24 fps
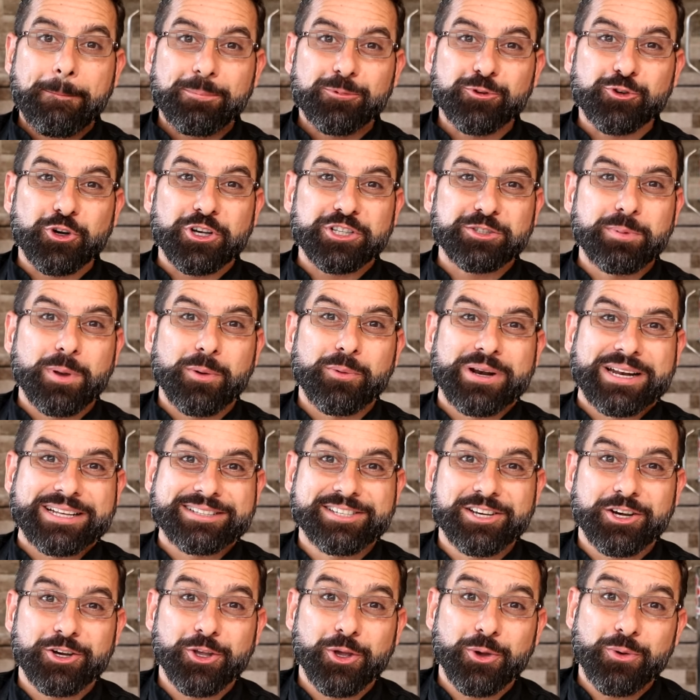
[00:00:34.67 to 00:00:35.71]
Trust me when I
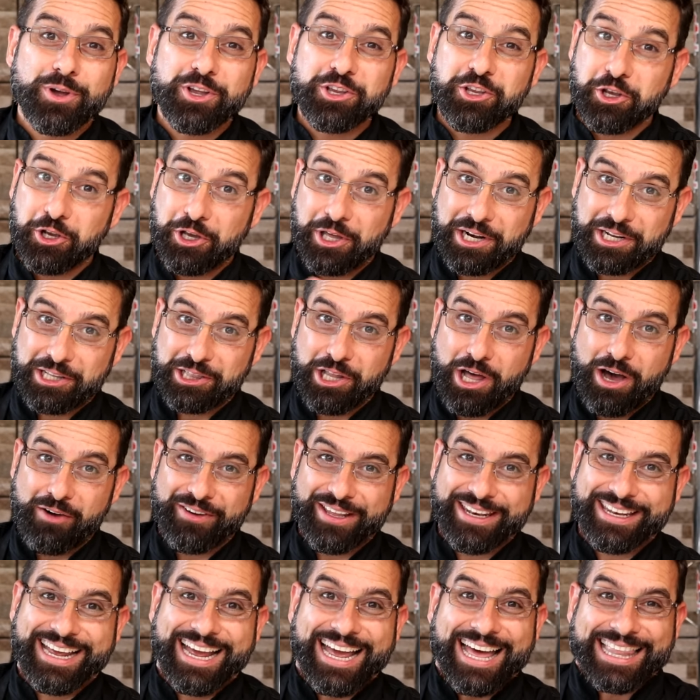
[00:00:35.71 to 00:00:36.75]
tell you, you're going to love
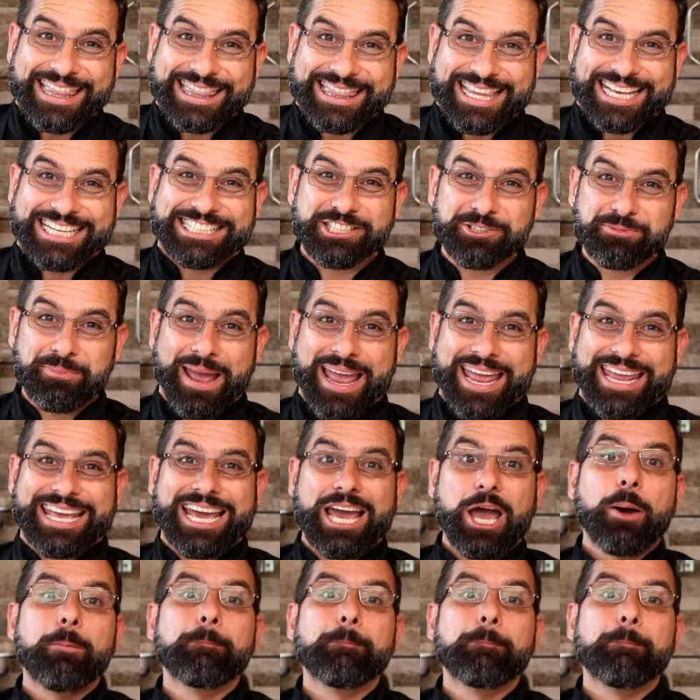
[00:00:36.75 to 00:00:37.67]
it. Let's make